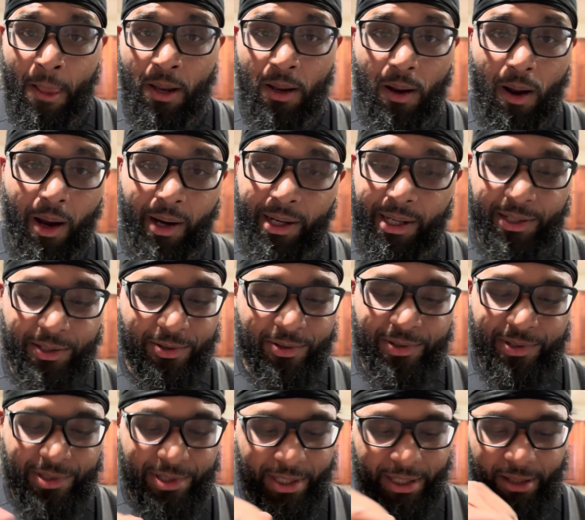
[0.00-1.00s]
all you gotta do is
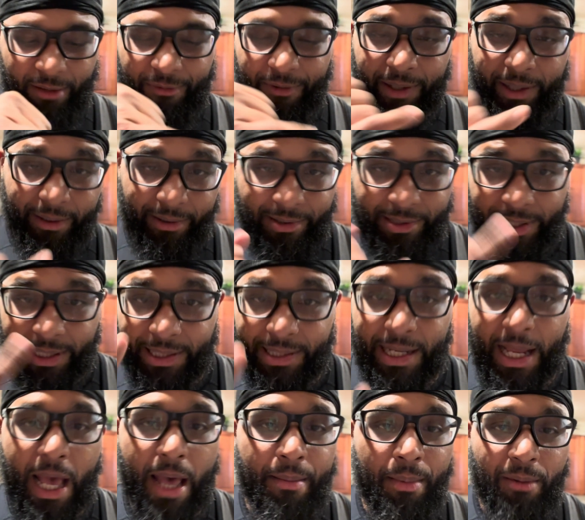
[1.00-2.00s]
just stick your finger in and stick a
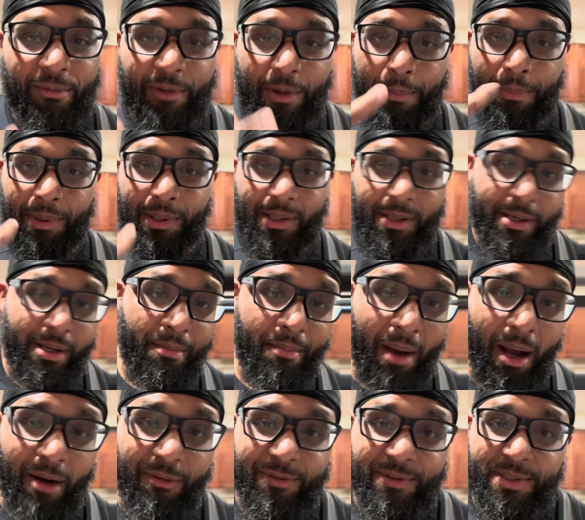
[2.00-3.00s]
dab of it and put it in their
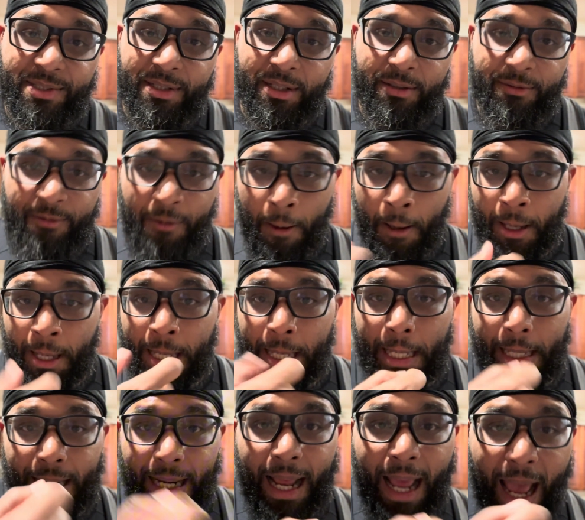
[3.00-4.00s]
mouth and stuff.
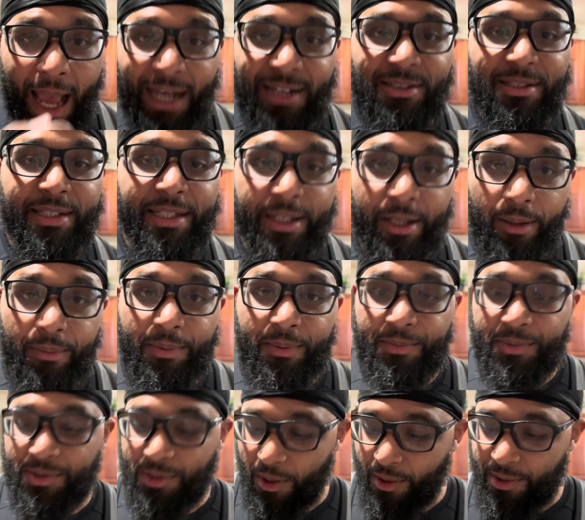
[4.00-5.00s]
It'll actually help them
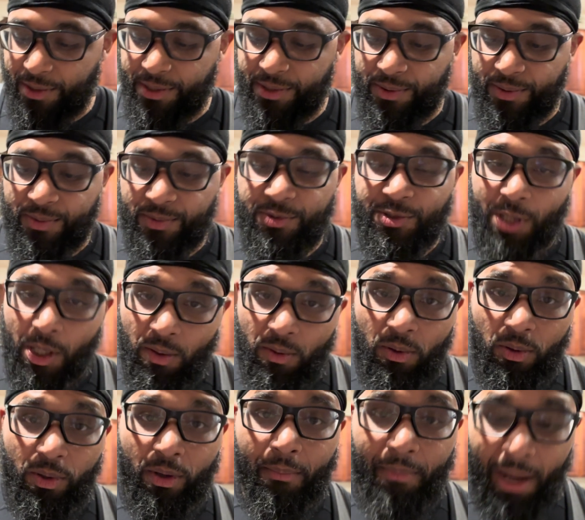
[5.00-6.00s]
start to
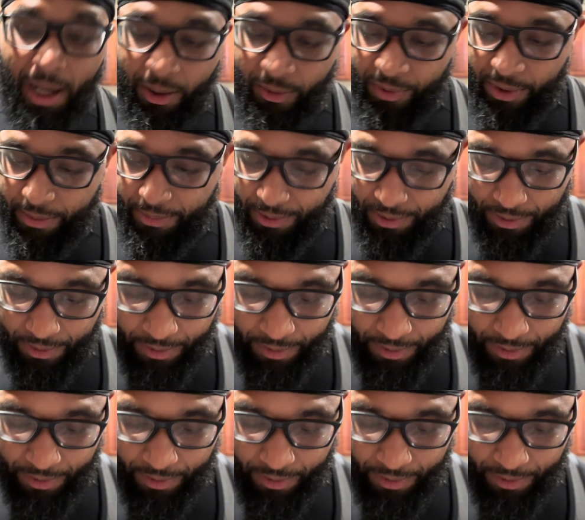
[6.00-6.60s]
suckle on a bottle nipple.